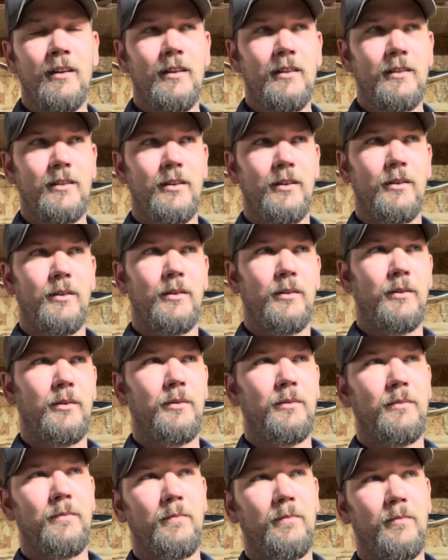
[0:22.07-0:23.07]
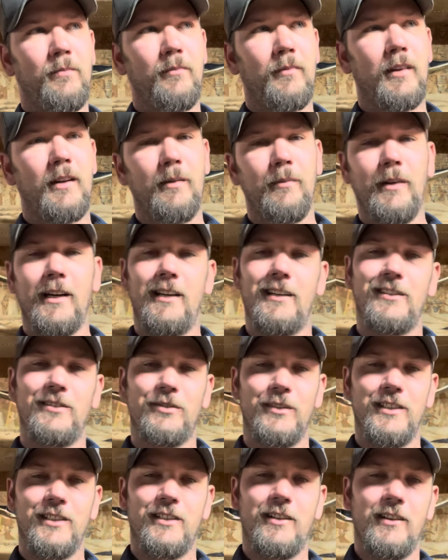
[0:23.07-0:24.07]
So I made a
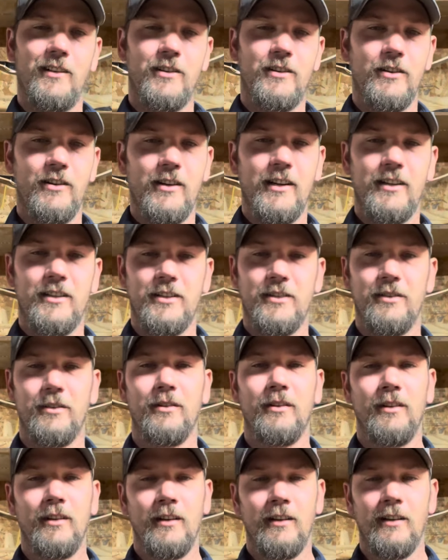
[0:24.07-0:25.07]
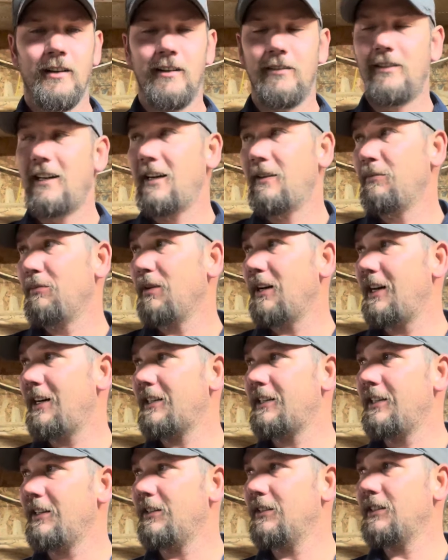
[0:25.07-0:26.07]
switch to traditional. I've
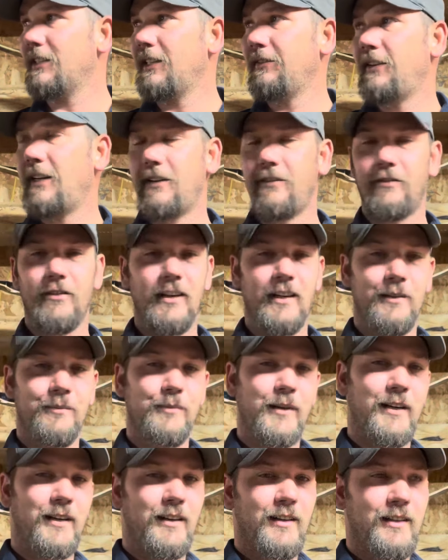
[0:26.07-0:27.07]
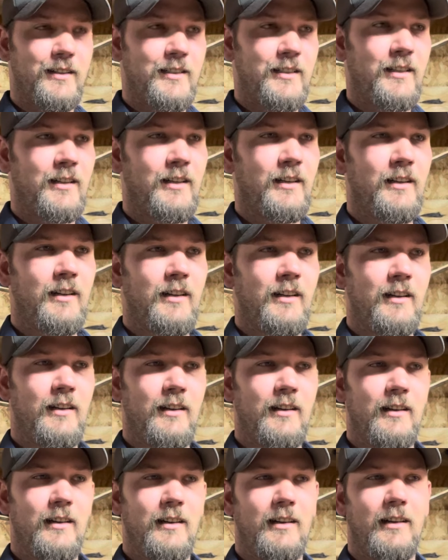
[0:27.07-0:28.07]
had tails. I've had Fred bears,
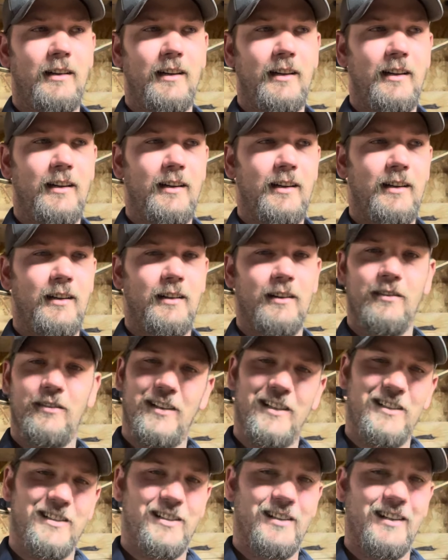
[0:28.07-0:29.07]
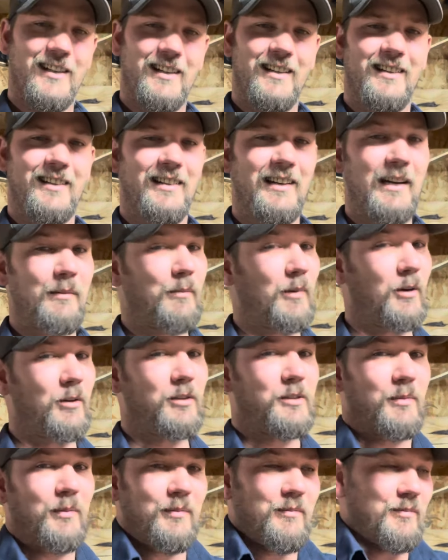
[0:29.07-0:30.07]
and then eventually, like
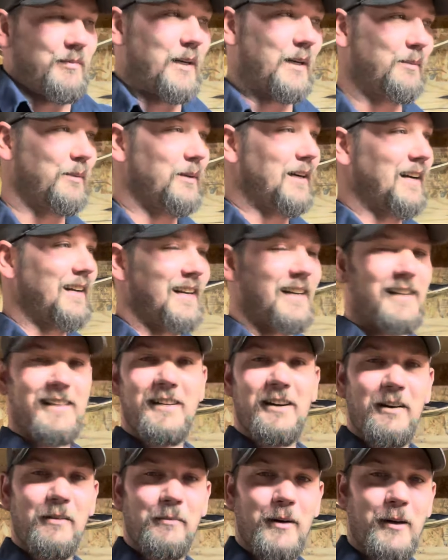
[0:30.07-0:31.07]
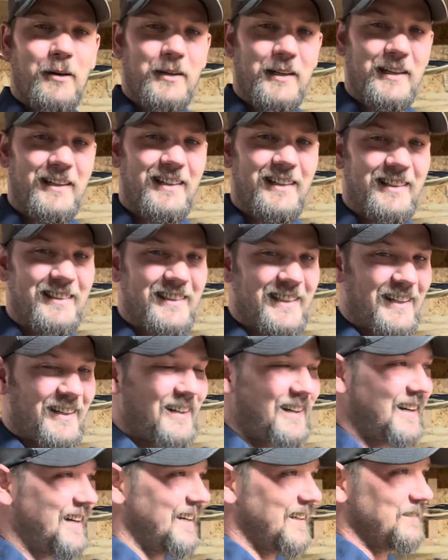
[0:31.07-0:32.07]
most people, how they start bowing is they're
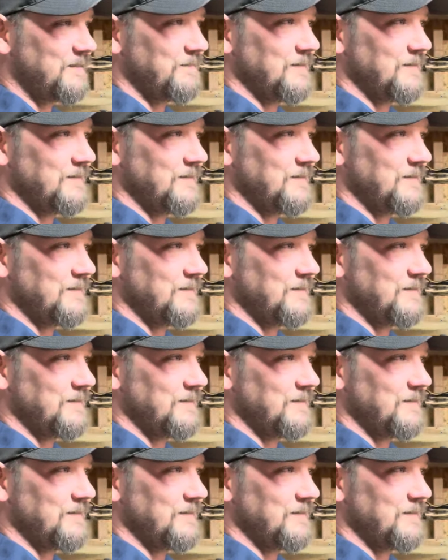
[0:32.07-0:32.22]
like,